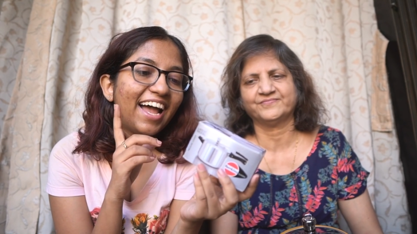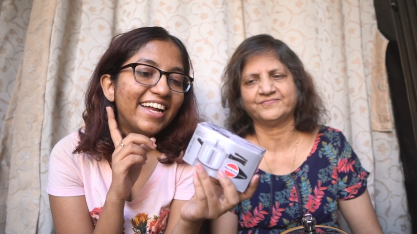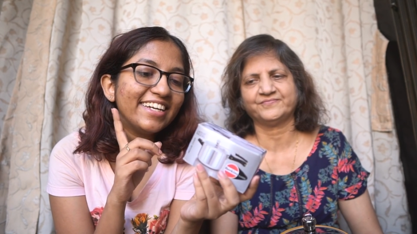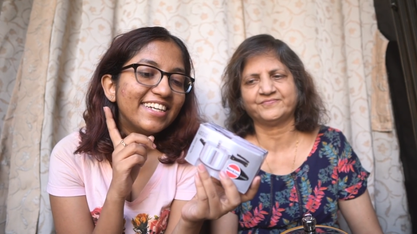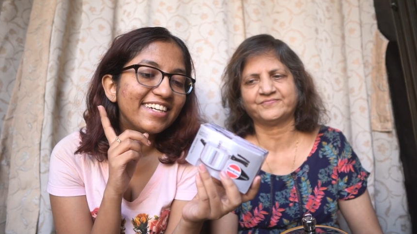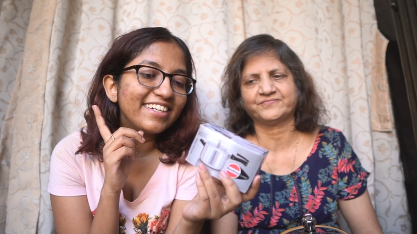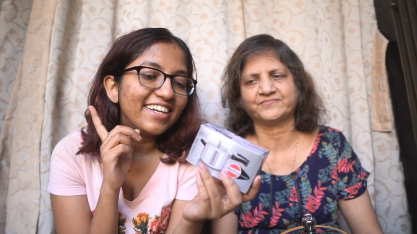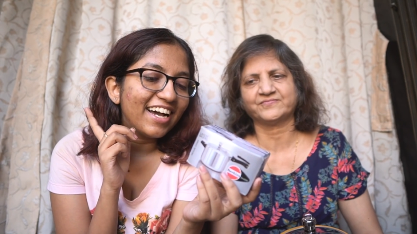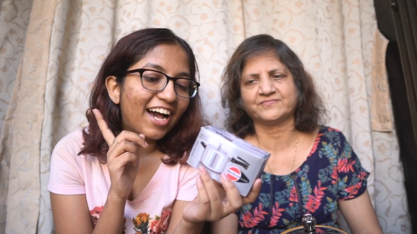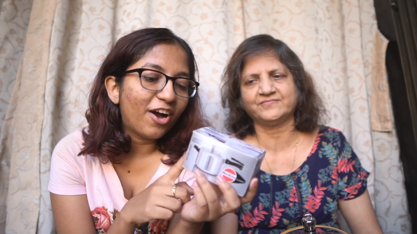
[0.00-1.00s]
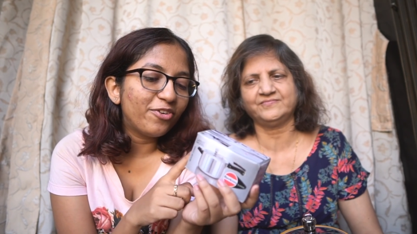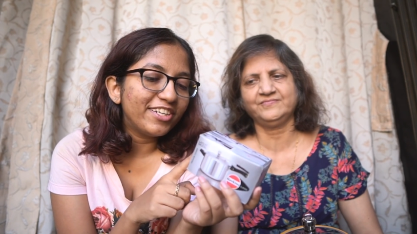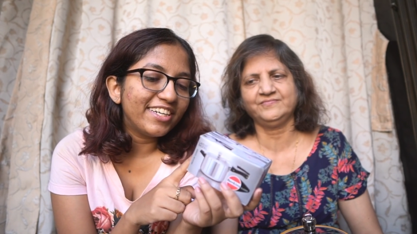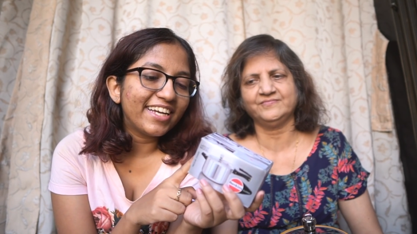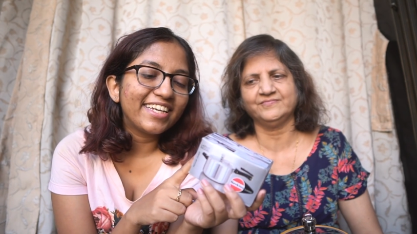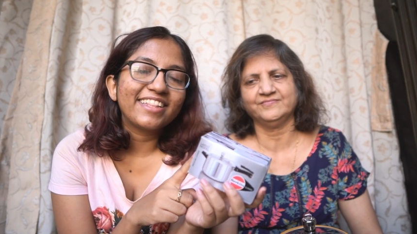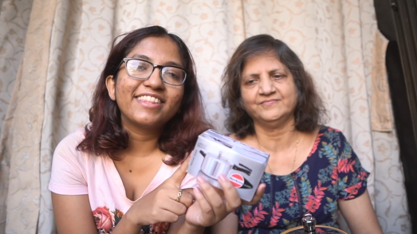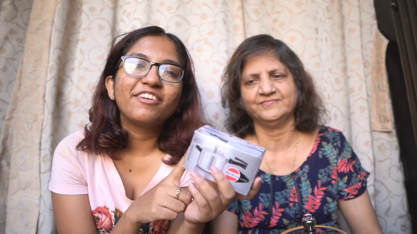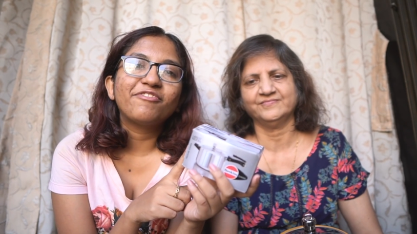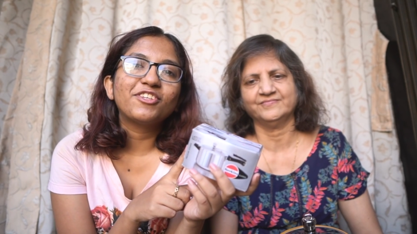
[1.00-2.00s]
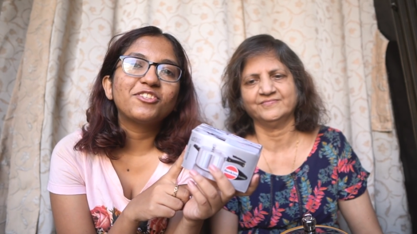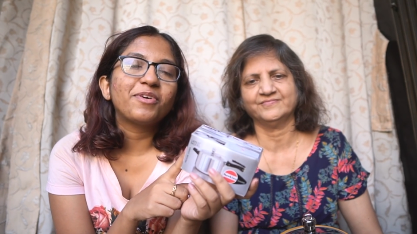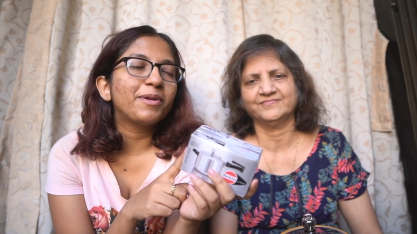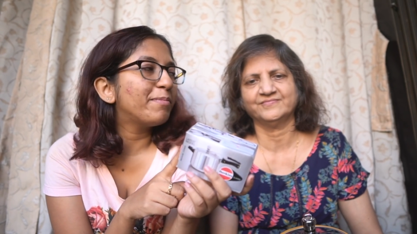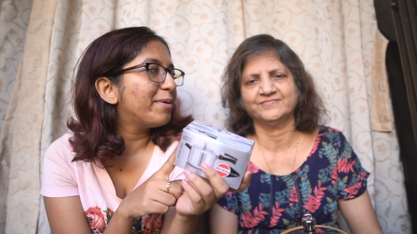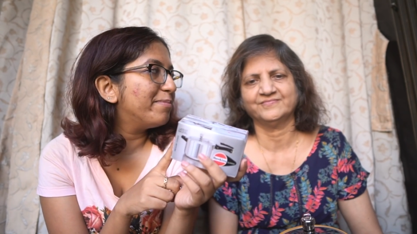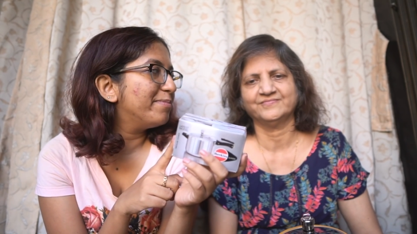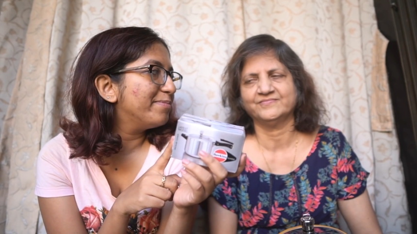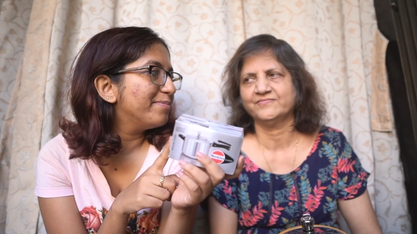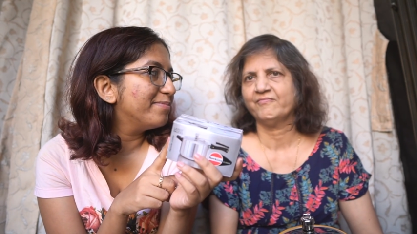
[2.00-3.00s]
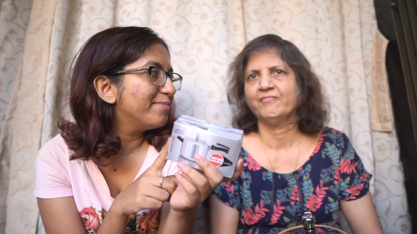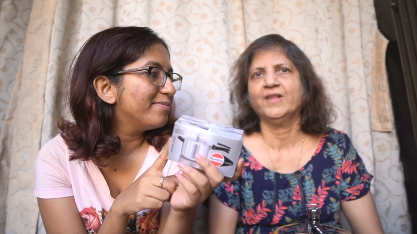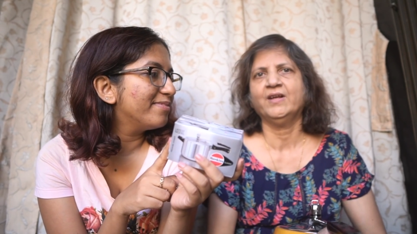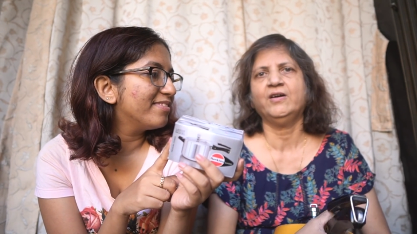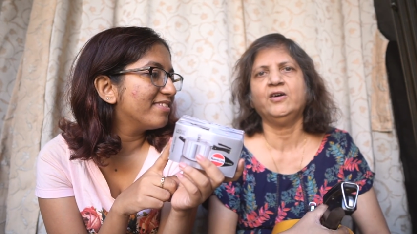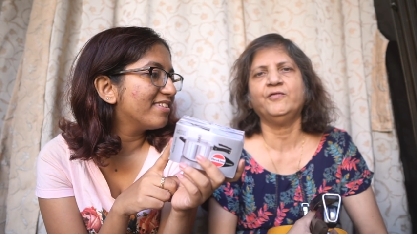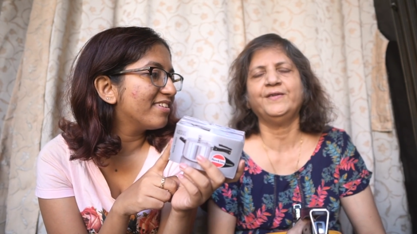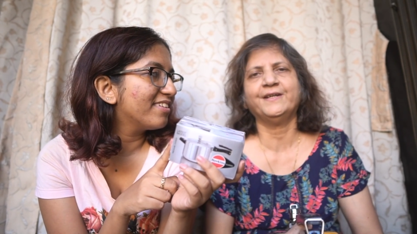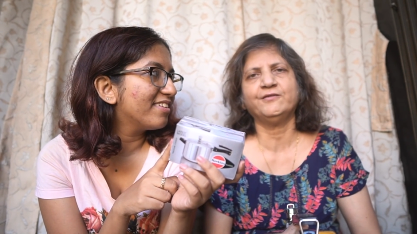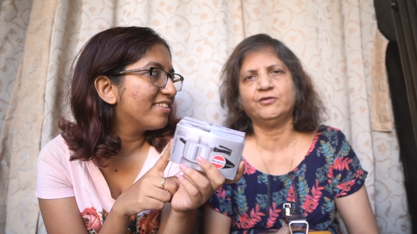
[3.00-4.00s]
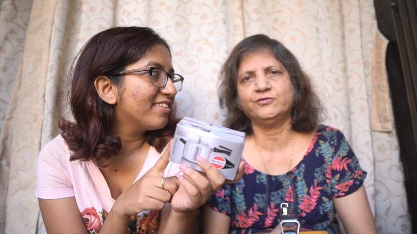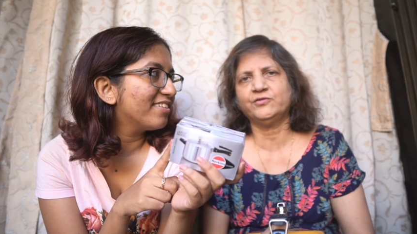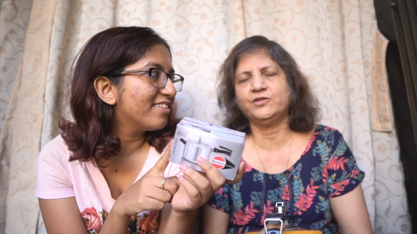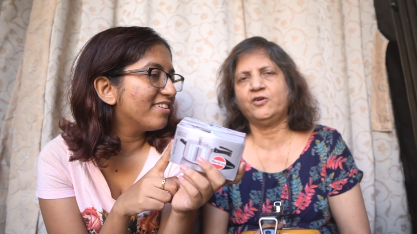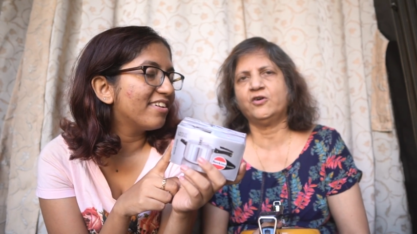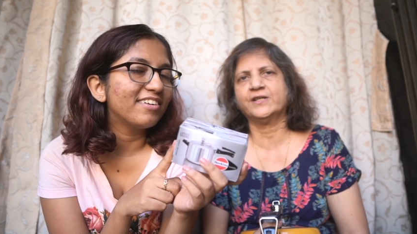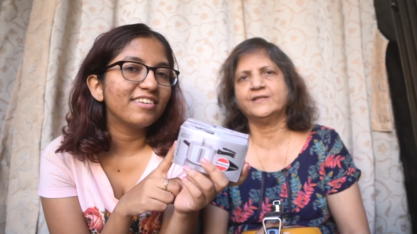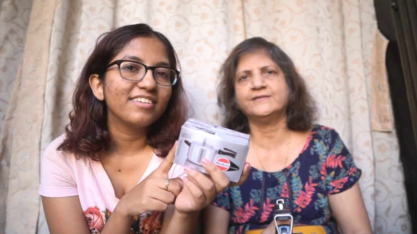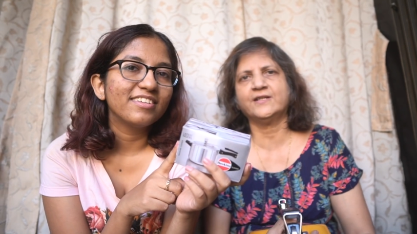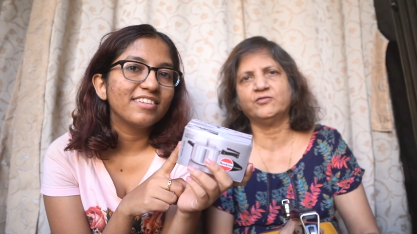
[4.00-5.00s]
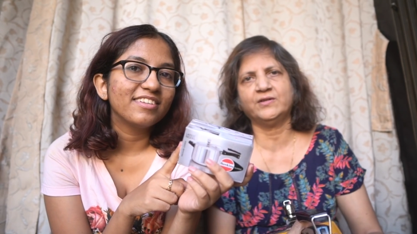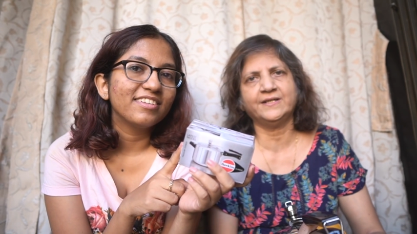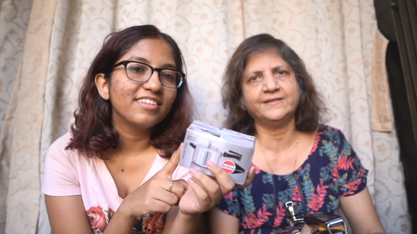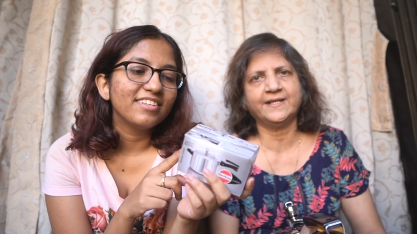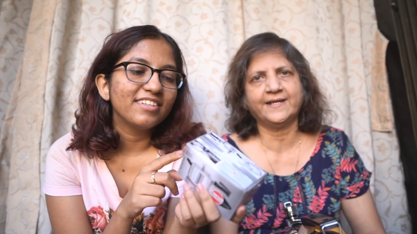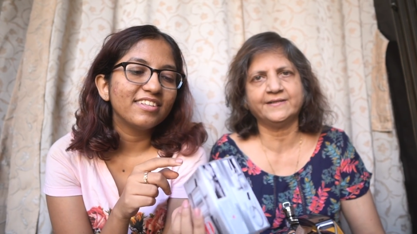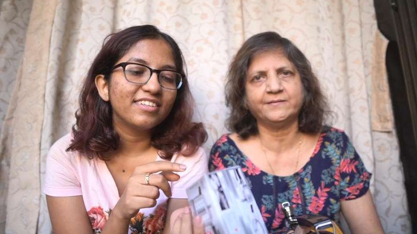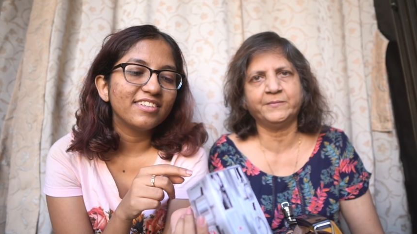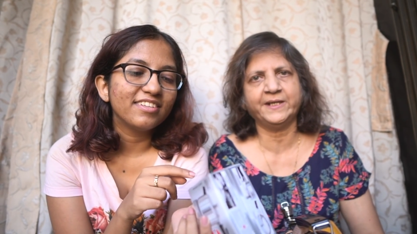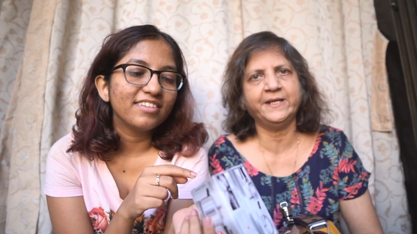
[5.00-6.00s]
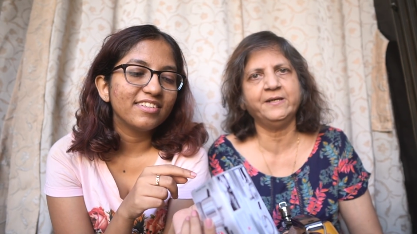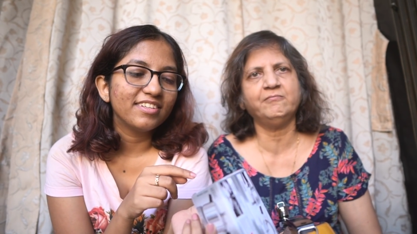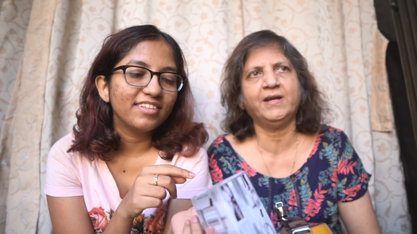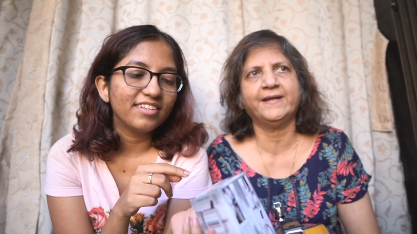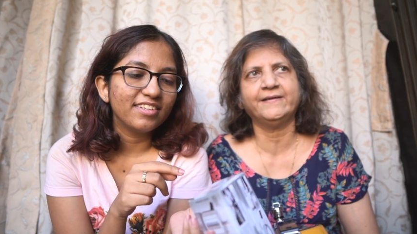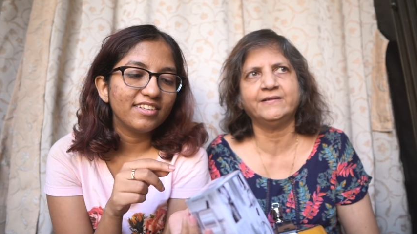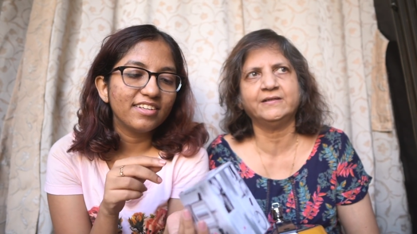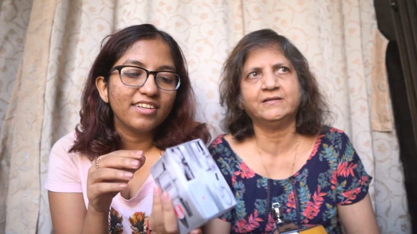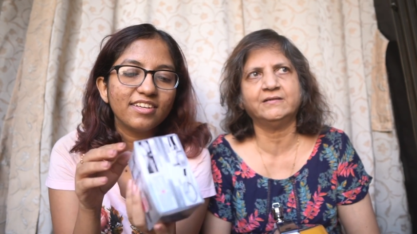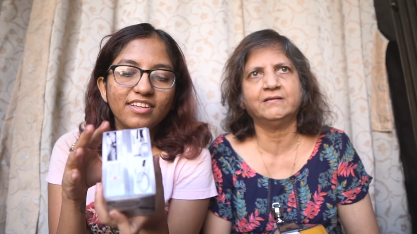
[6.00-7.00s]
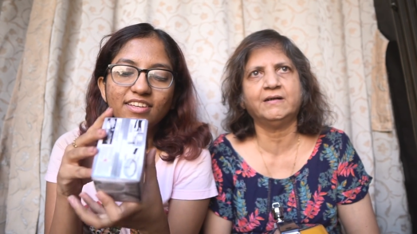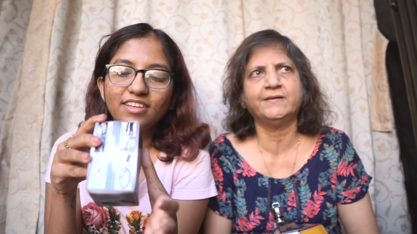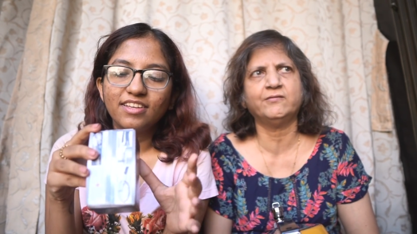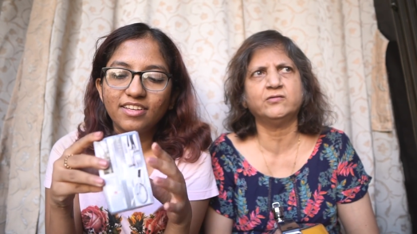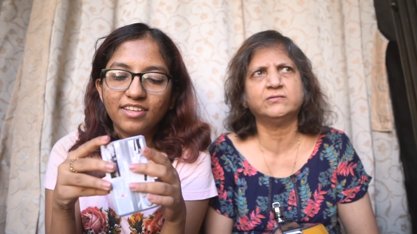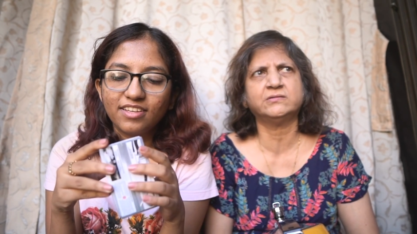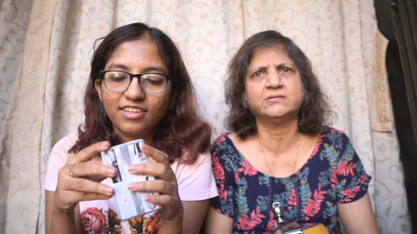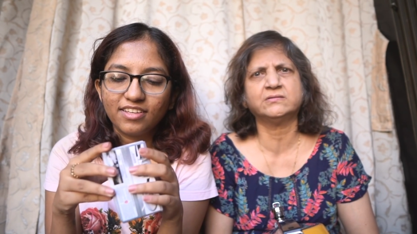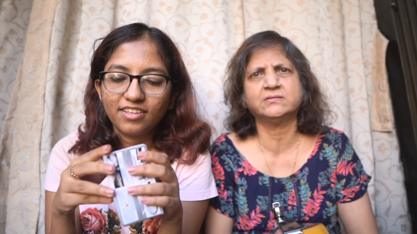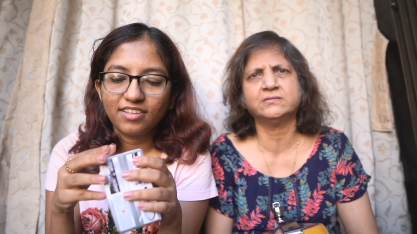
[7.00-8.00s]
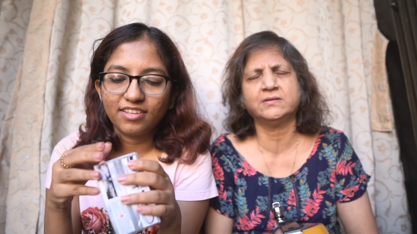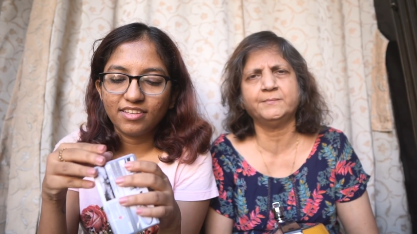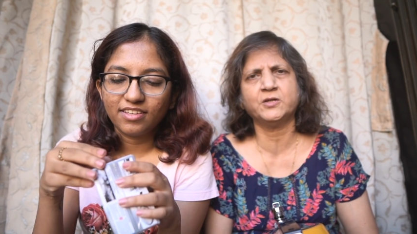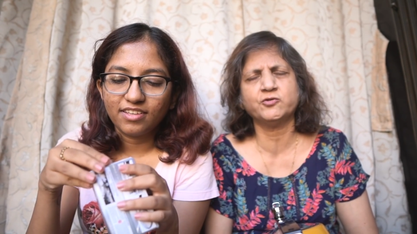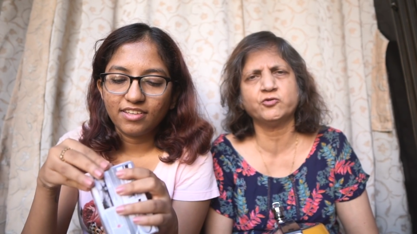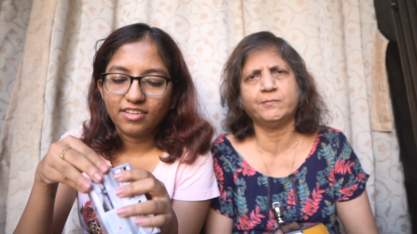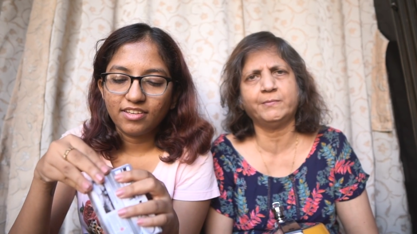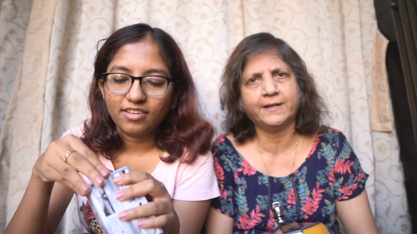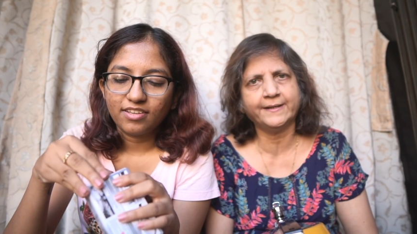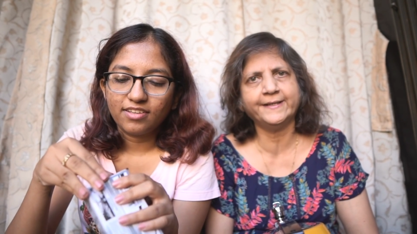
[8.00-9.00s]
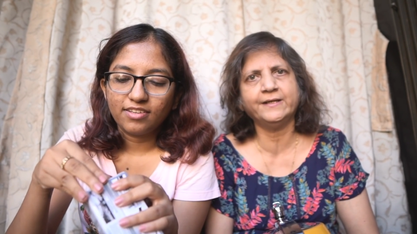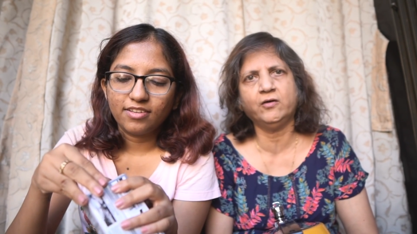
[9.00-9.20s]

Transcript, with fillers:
Speaker 1: and uh, how did I get that first one mom?
Speaker 2: uh, we had gone to the Hawkins outlet at Mahim and uh, I was I'm not sure buying